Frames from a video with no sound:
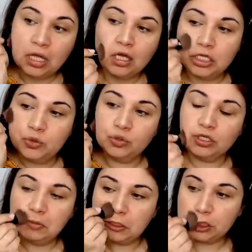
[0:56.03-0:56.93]
You want to
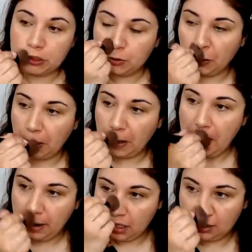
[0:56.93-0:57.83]
make sure
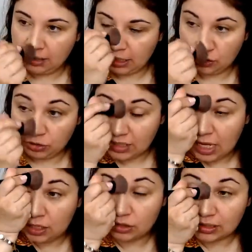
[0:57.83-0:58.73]
that you
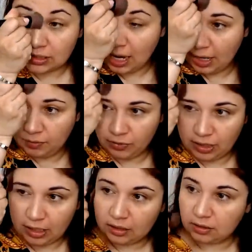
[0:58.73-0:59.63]
take your time with
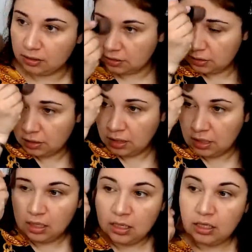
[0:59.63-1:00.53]
it.
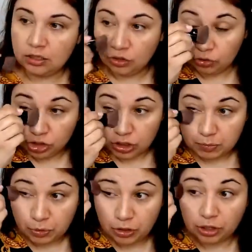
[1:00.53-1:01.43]
Don't just
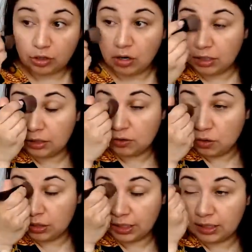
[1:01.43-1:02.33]
put it on and
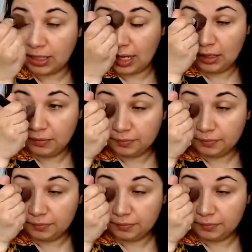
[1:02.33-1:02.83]
call it a day.